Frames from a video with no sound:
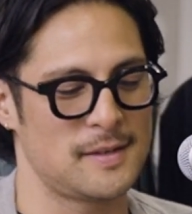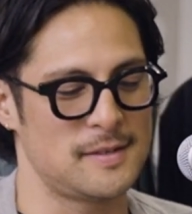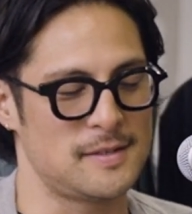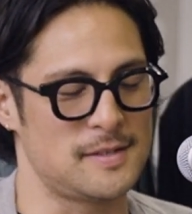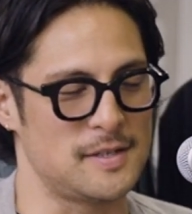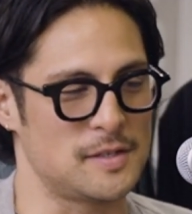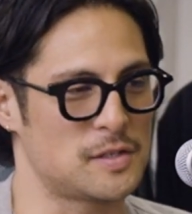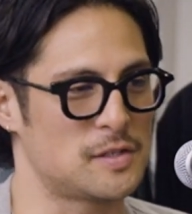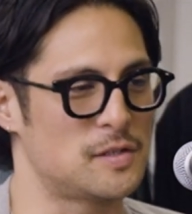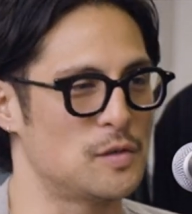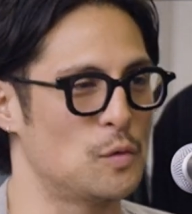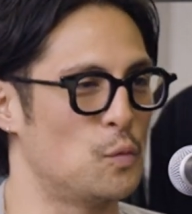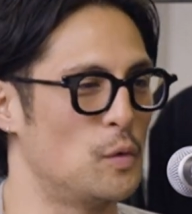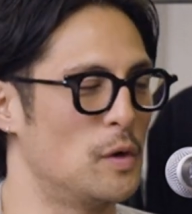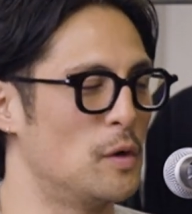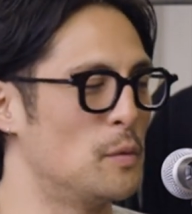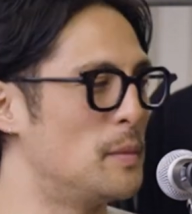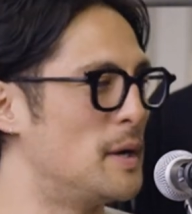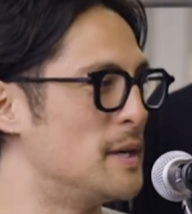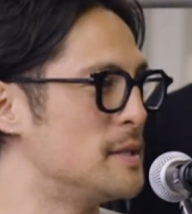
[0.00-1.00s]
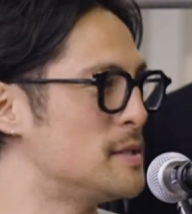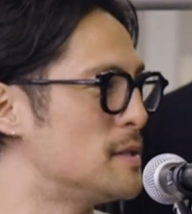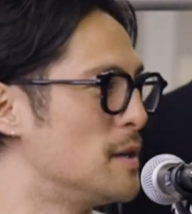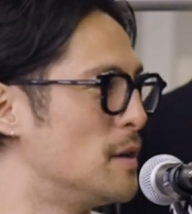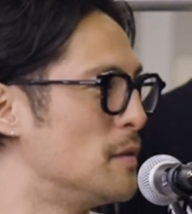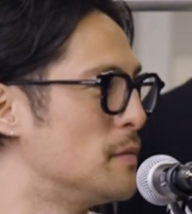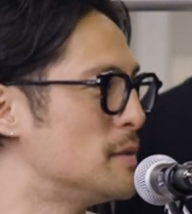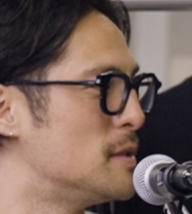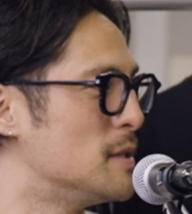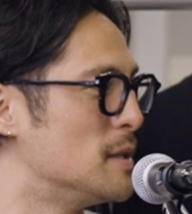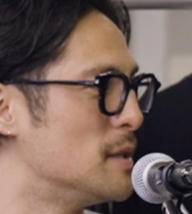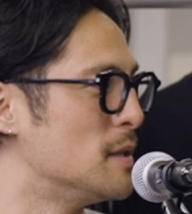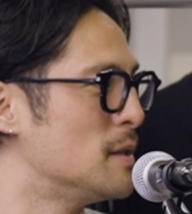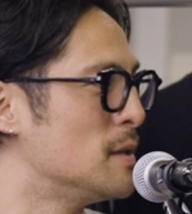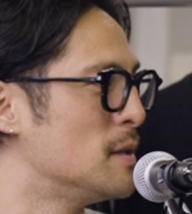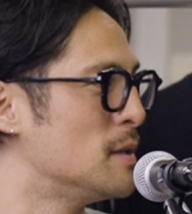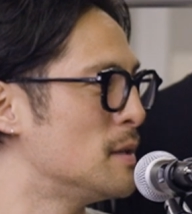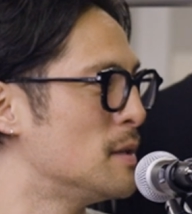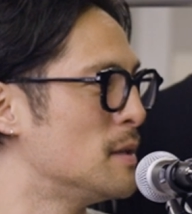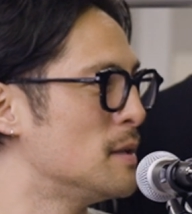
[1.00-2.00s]
just to will myself to
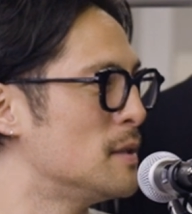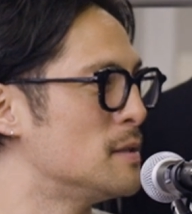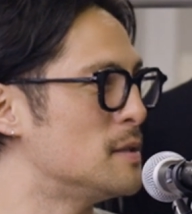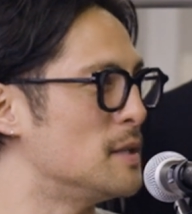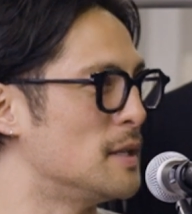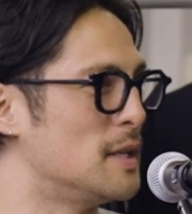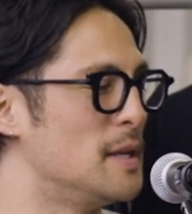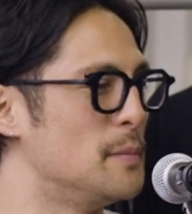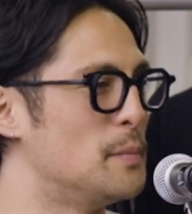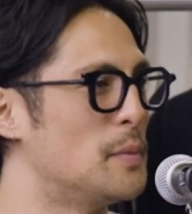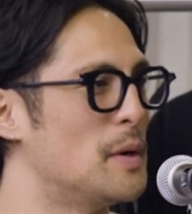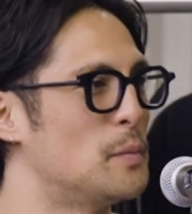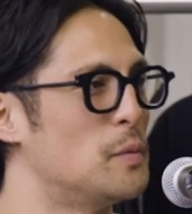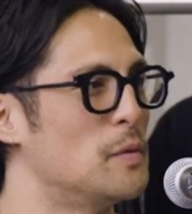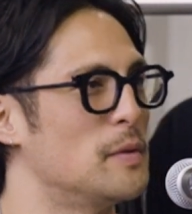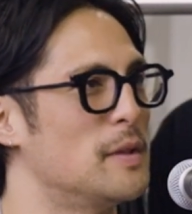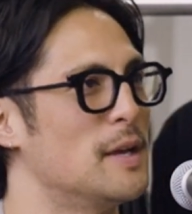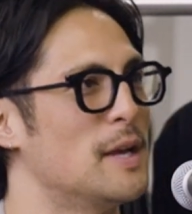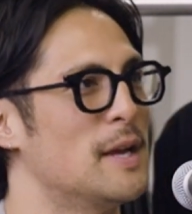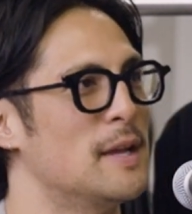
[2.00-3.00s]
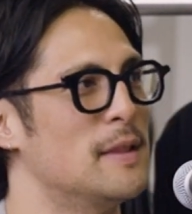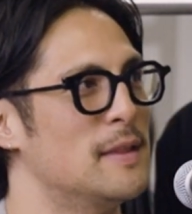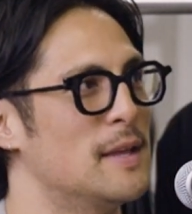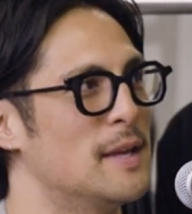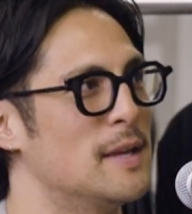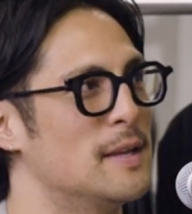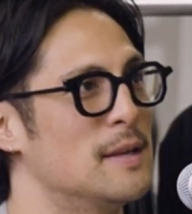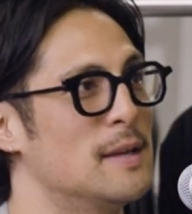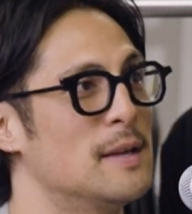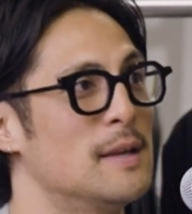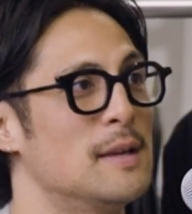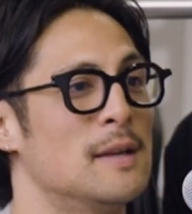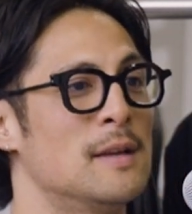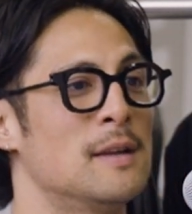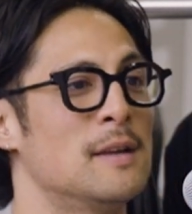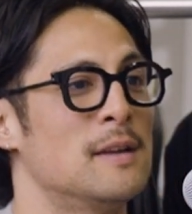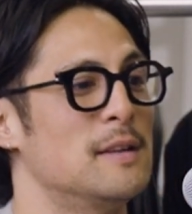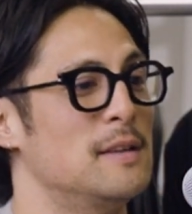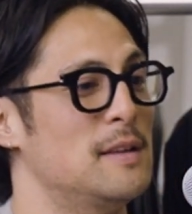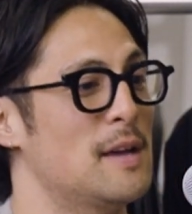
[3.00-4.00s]
keep up with it. And then,
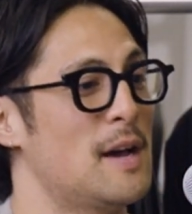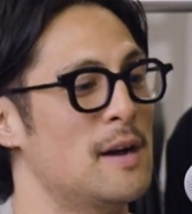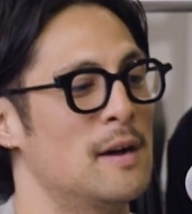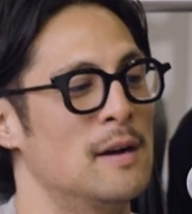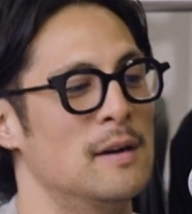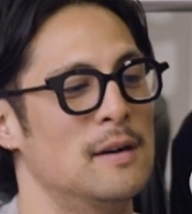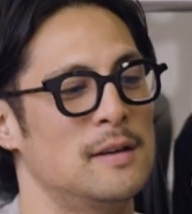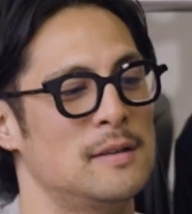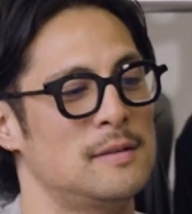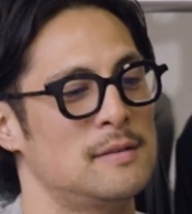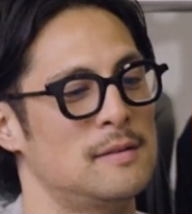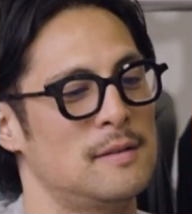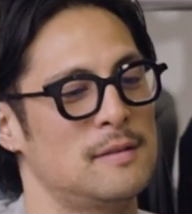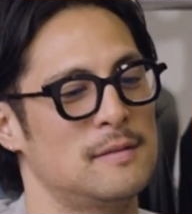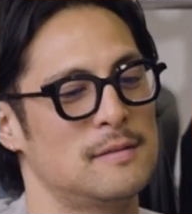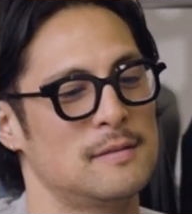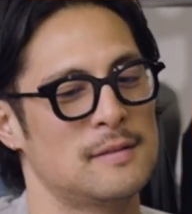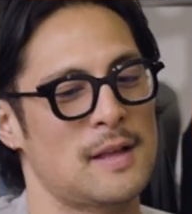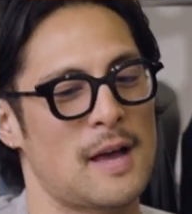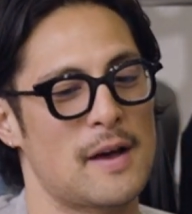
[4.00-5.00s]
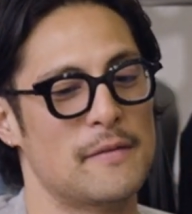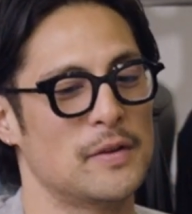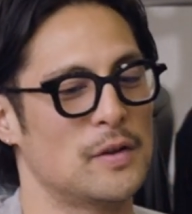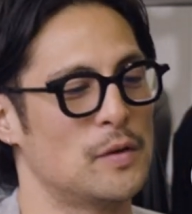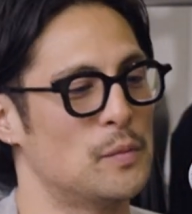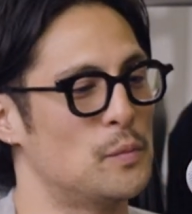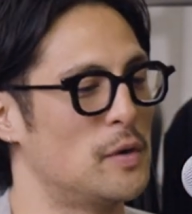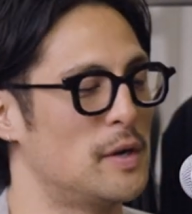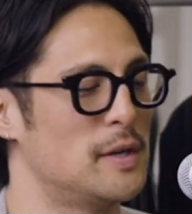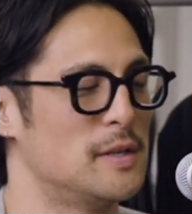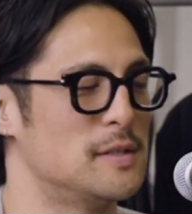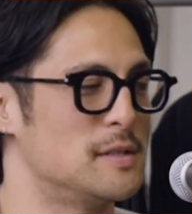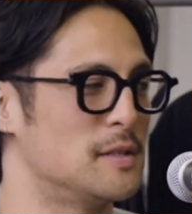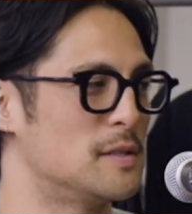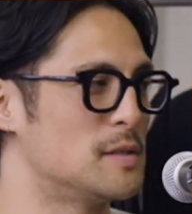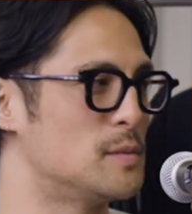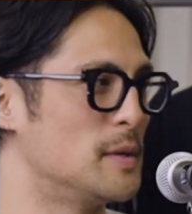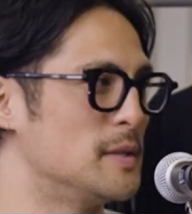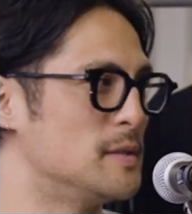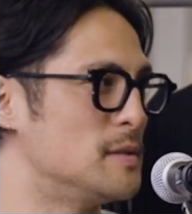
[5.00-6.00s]
yeah, having a brand is
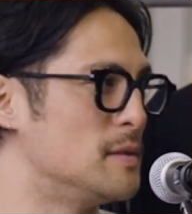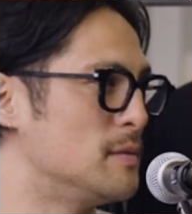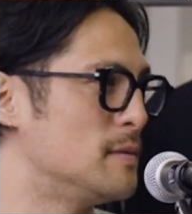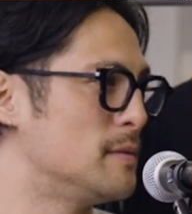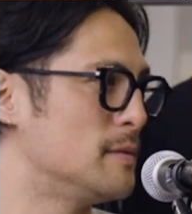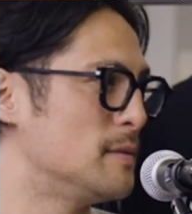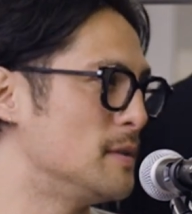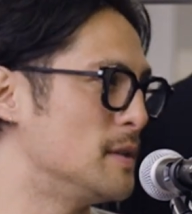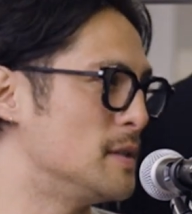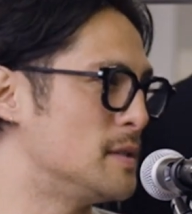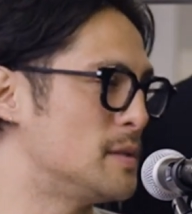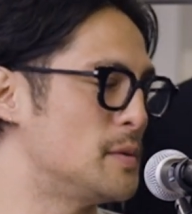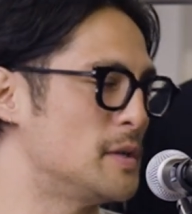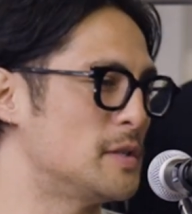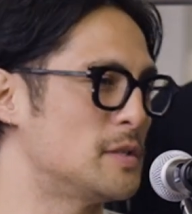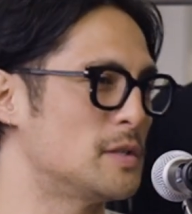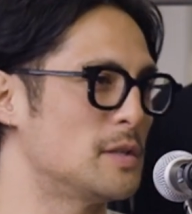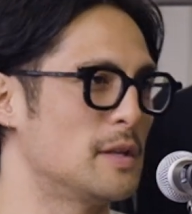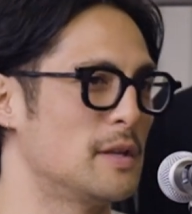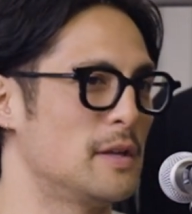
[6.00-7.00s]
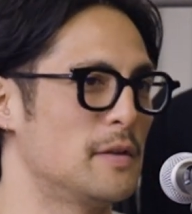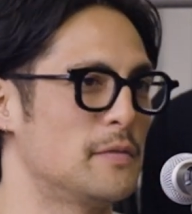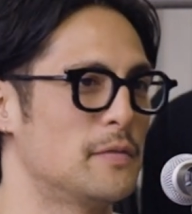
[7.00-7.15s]
expensive, especially